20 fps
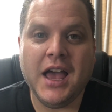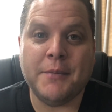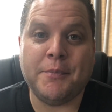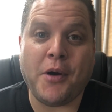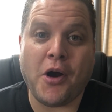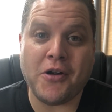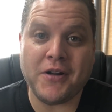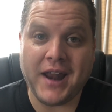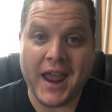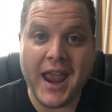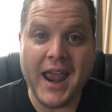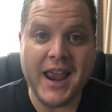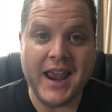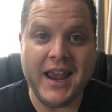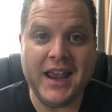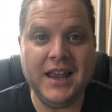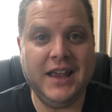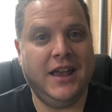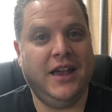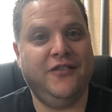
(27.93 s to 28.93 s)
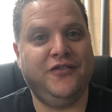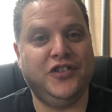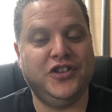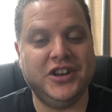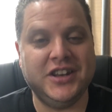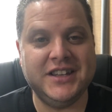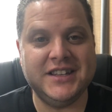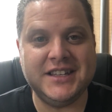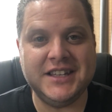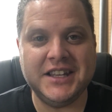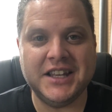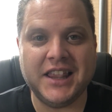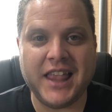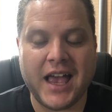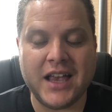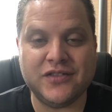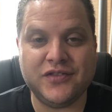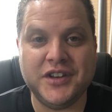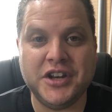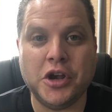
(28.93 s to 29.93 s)
Part A, if you didn't see the
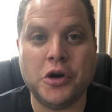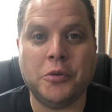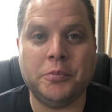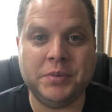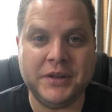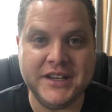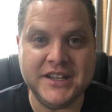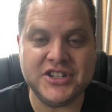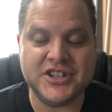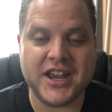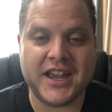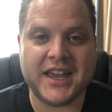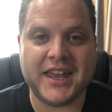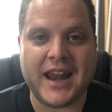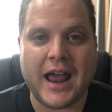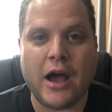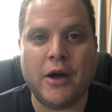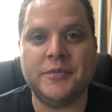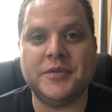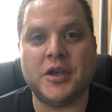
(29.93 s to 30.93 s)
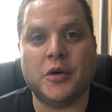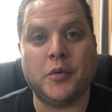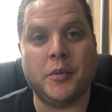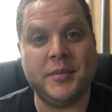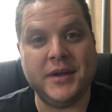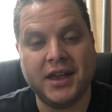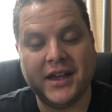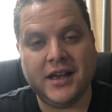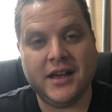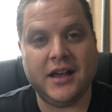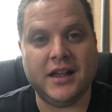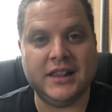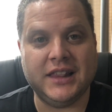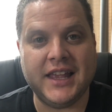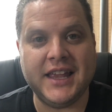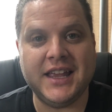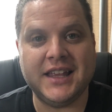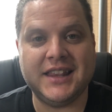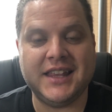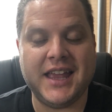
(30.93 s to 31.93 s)
last video, please check it out. There will be a, a
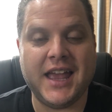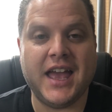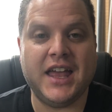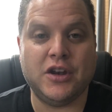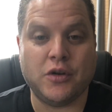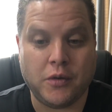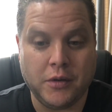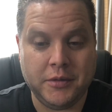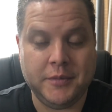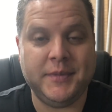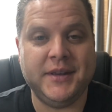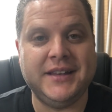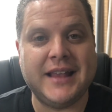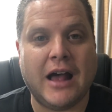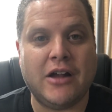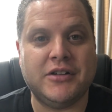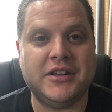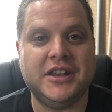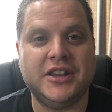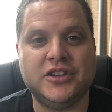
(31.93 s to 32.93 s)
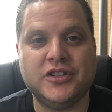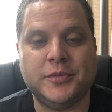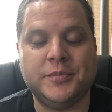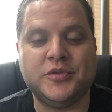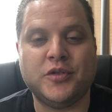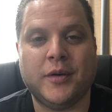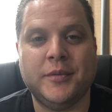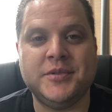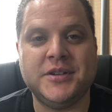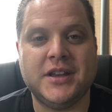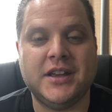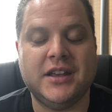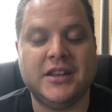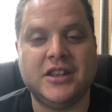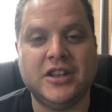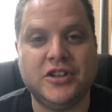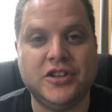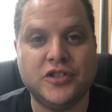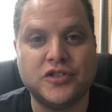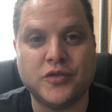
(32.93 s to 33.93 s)
link at the end, or it'll be down in the subscription, uh,
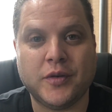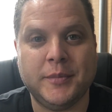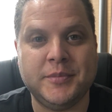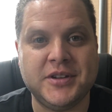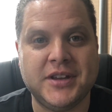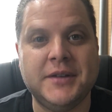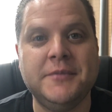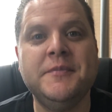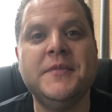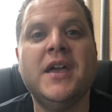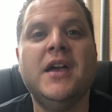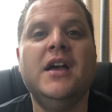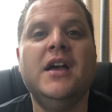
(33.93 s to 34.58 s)
the description.